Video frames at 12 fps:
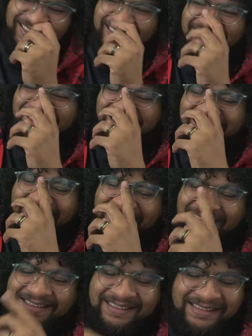
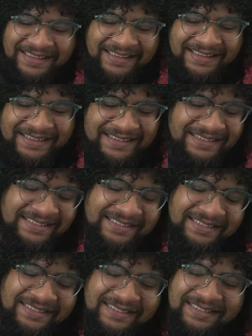
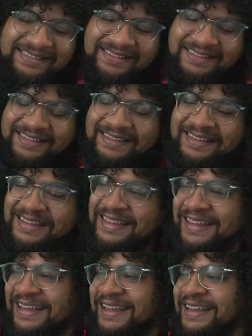
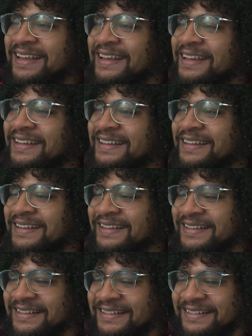
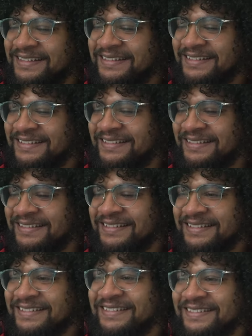
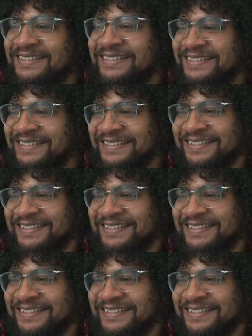(not speaking)